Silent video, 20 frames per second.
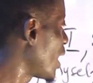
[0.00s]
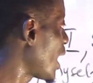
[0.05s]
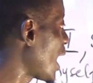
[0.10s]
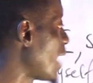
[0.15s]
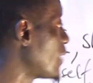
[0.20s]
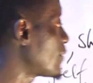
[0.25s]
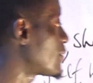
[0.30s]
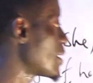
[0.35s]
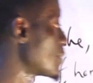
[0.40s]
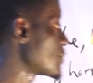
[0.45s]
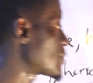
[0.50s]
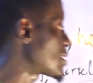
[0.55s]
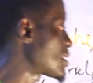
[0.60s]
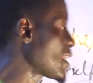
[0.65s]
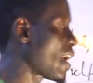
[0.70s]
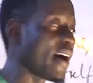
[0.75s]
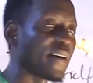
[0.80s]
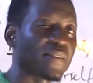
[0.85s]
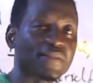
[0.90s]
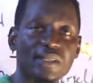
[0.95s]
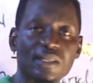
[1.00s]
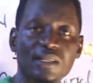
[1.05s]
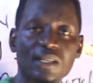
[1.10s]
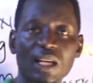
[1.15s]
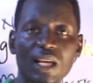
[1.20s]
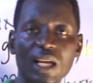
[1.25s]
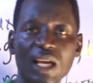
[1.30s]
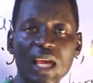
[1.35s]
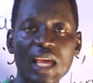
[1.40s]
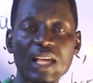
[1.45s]
And
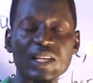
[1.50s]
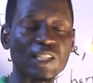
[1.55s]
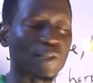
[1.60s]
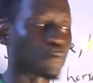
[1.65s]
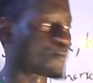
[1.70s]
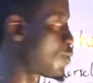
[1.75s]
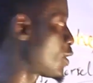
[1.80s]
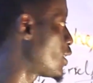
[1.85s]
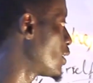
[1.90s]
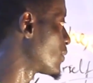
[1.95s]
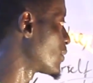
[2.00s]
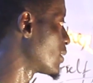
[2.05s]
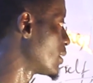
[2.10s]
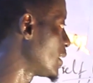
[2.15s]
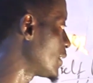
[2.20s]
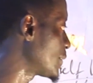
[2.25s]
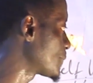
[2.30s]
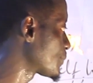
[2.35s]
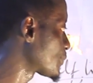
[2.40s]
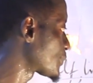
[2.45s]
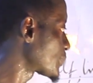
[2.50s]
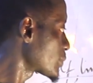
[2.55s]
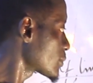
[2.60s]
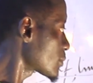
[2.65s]
themselves is plural.